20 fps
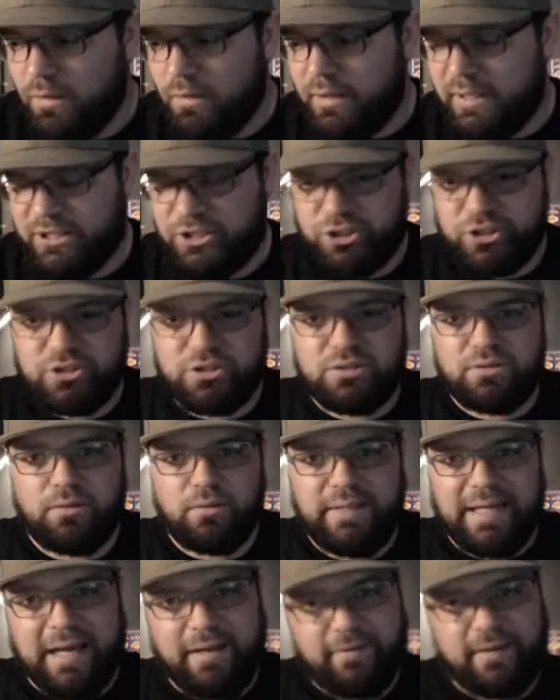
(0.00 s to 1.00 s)
it's just
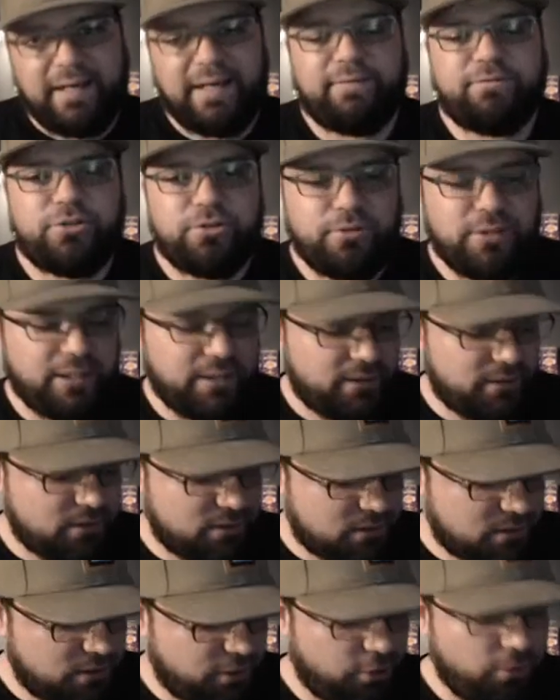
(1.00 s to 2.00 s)
now that I have 2
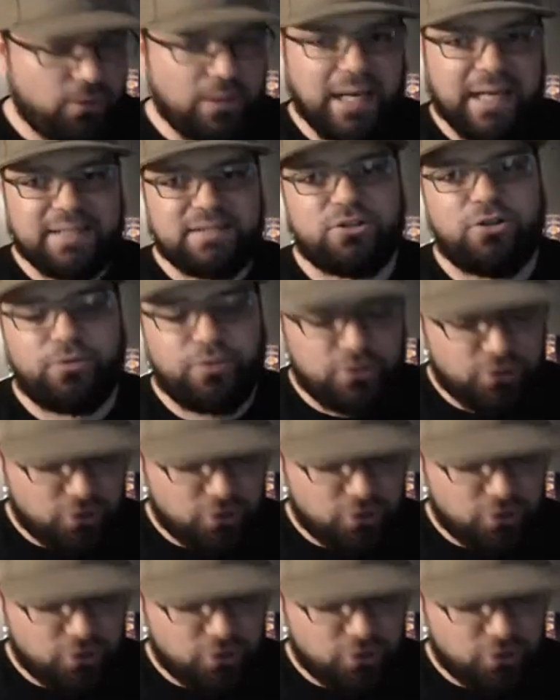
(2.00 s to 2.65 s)
kids, you guys know the